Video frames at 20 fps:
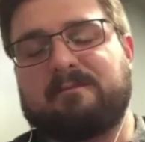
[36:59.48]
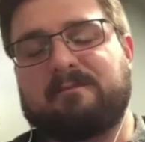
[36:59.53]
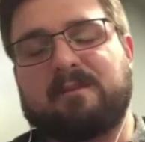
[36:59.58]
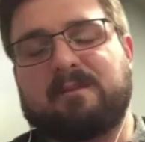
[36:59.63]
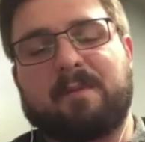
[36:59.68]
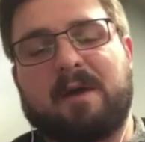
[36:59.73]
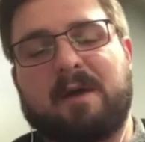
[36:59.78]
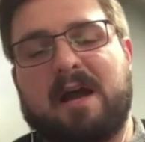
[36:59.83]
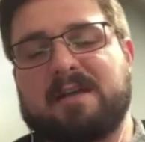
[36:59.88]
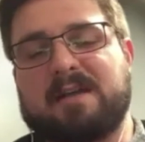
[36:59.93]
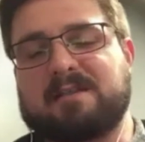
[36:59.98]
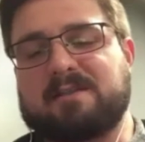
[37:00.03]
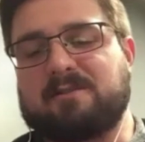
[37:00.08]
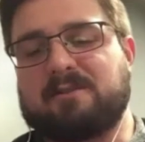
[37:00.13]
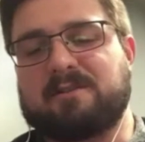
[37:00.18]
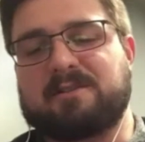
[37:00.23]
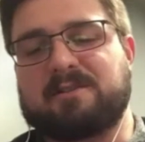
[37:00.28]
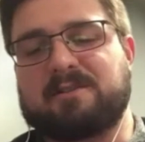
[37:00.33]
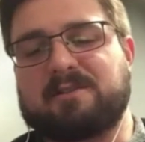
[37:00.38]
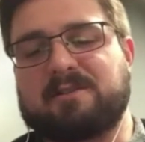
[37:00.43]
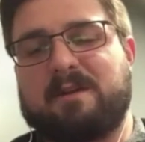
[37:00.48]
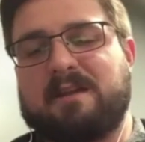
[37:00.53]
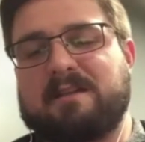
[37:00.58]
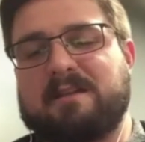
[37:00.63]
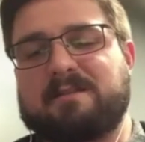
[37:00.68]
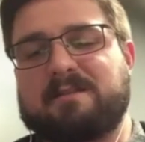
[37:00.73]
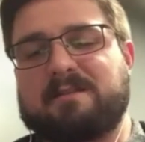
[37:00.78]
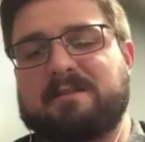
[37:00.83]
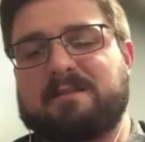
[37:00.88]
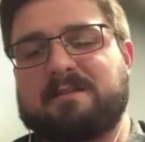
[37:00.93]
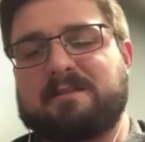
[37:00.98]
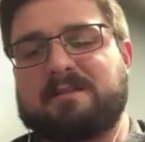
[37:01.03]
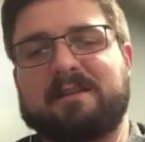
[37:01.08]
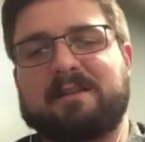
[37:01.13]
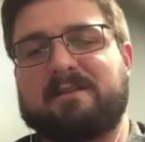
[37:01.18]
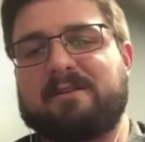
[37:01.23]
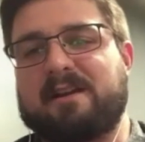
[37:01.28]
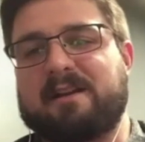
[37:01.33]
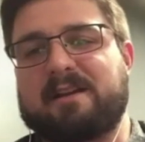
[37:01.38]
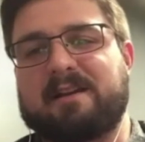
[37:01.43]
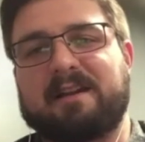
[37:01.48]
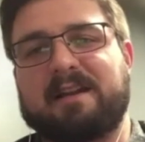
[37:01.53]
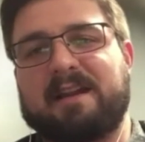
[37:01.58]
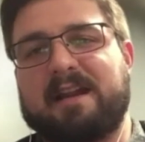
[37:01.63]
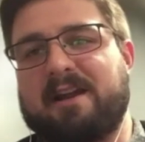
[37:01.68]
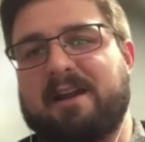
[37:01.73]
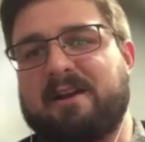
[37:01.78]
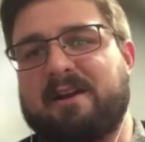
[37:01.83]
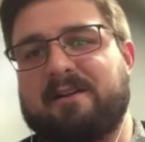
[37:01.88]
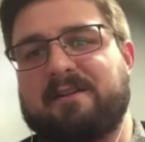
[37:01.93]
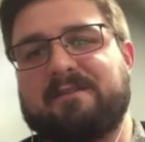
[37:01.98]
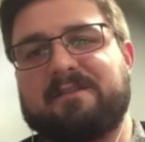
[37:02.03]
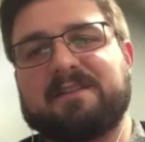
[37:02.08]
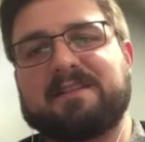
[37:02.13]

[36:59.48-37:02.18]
the boss looks at your resume, like they're not going to care if it